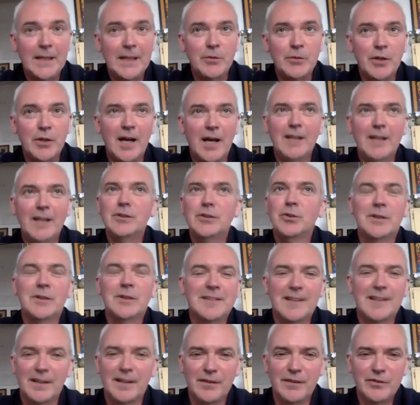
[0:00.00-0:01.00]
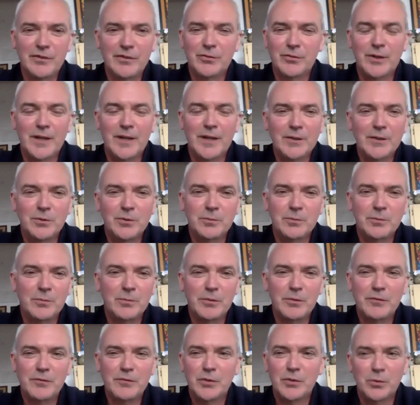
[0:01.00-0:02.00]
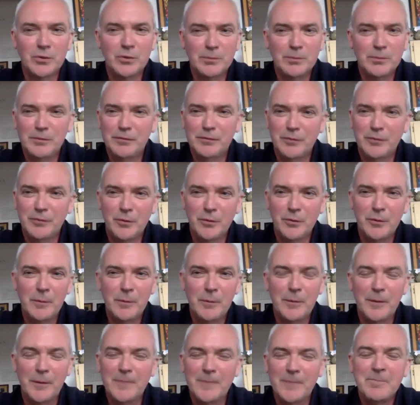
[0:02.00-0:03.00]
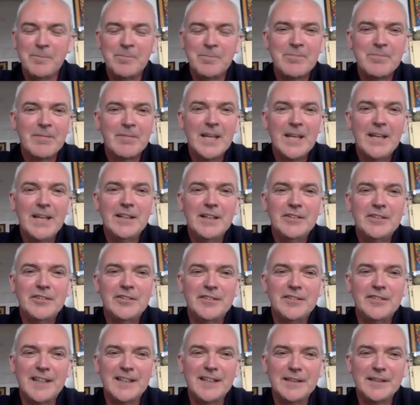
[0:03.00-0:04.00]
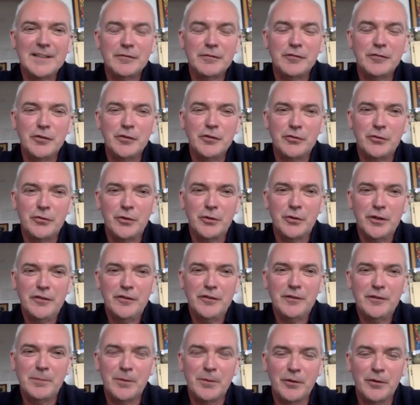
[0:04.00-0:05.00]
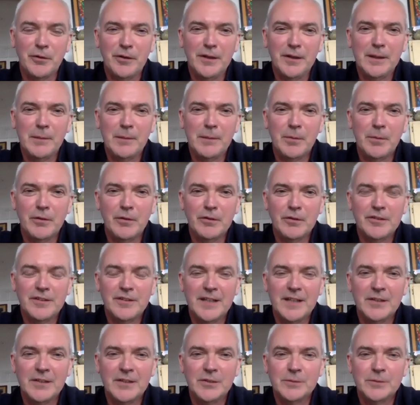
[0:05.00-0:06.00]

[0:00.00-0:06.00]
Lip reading: I'm going to tell the story. I know we've told it before, but she sent in a few stories to Padraig, and Padraig said, look,